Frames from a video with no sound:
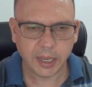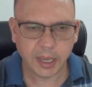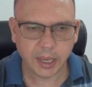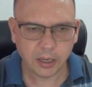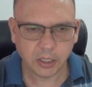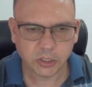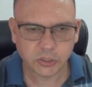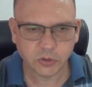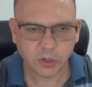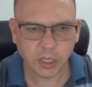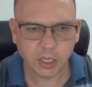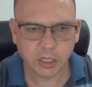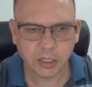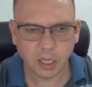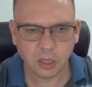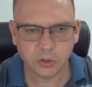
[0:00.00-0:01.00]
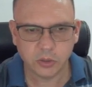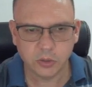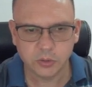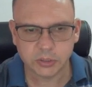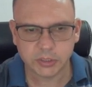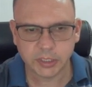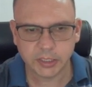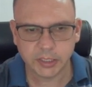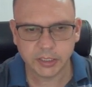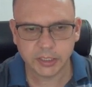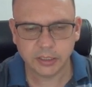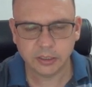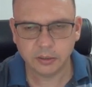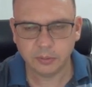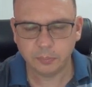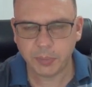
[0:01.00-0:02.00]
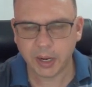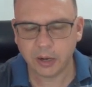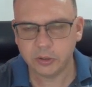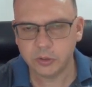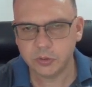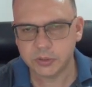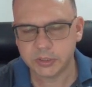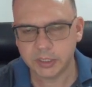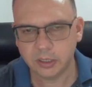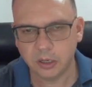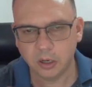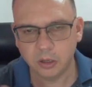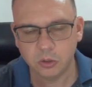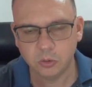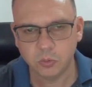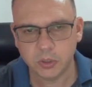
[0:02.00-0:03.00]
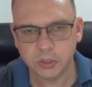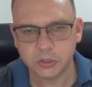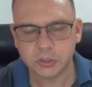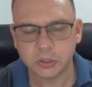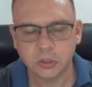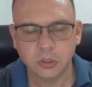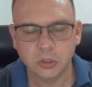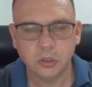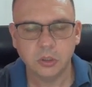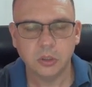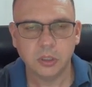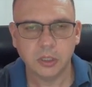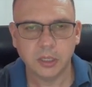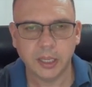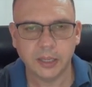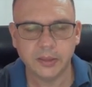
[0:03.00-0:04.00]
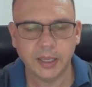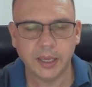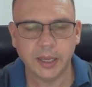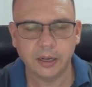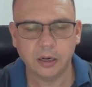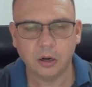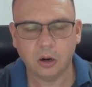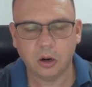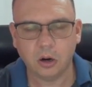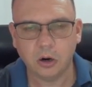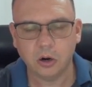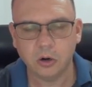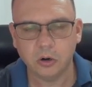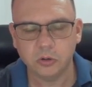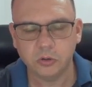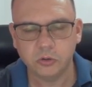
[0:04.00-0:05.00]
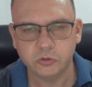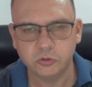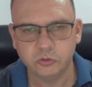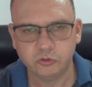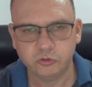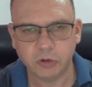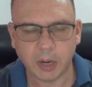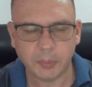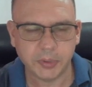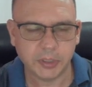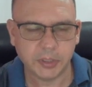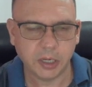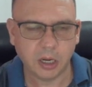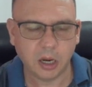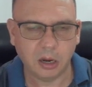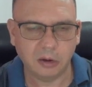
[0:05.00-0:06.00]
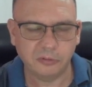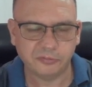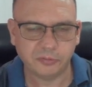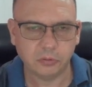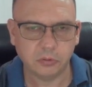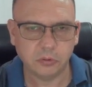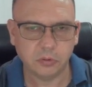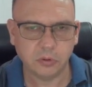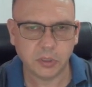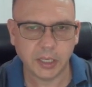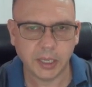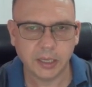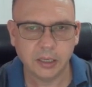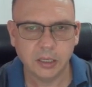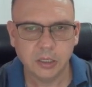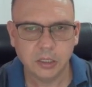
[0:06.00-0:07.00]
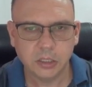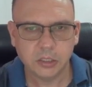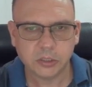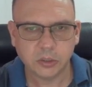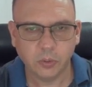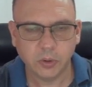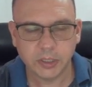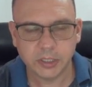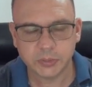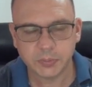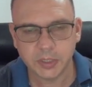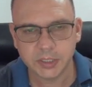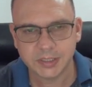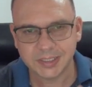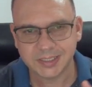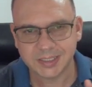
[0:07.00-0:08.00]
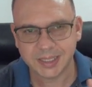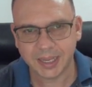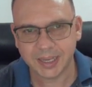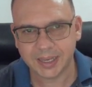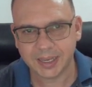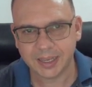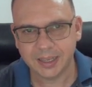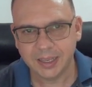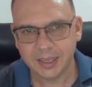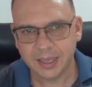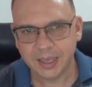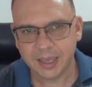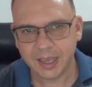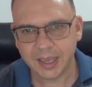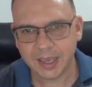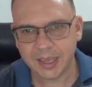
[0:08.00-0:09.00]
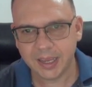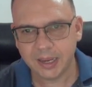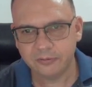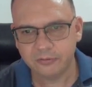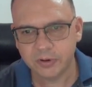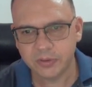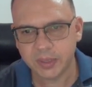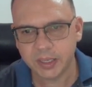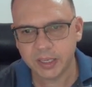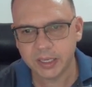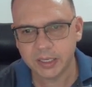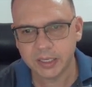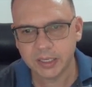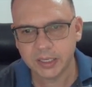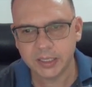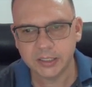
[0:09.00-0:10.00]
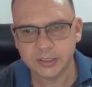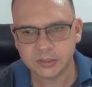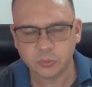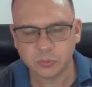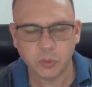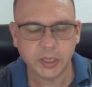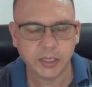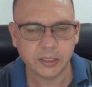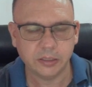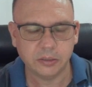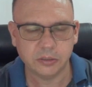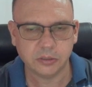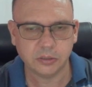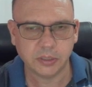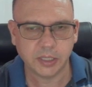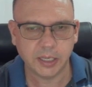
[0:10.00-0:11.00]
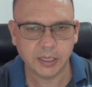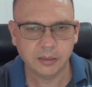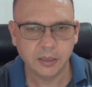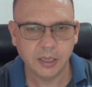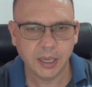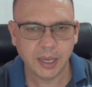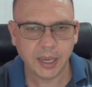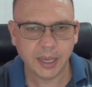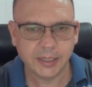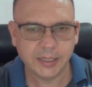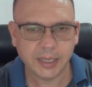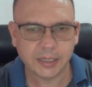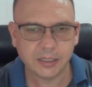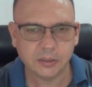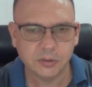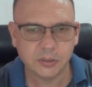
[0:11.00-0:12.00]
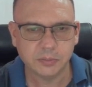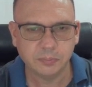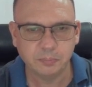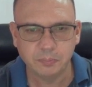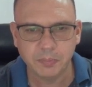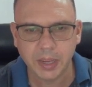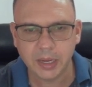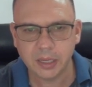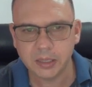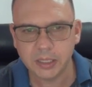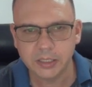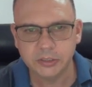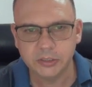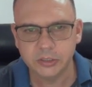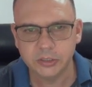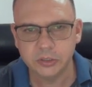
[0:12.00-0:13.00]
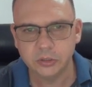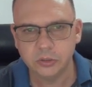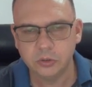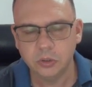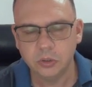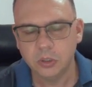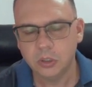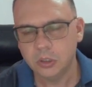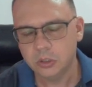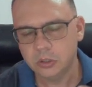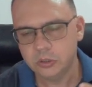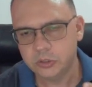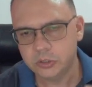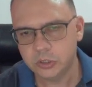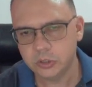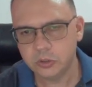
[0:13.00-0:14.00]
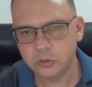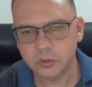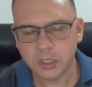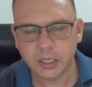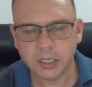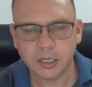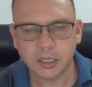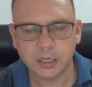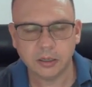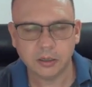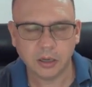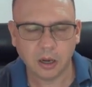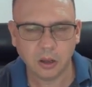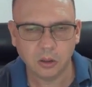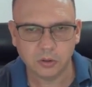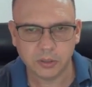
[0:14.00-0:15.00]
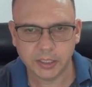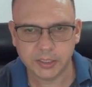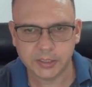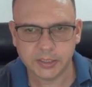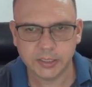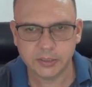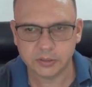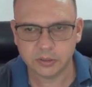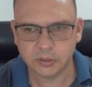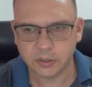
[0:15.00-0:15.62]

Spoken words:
Australian dollar USD, Pound USD, other ones like that are dropping off. Okay, so what this means is like everything is weakened. Okay, and that was mainly due to the holiday season.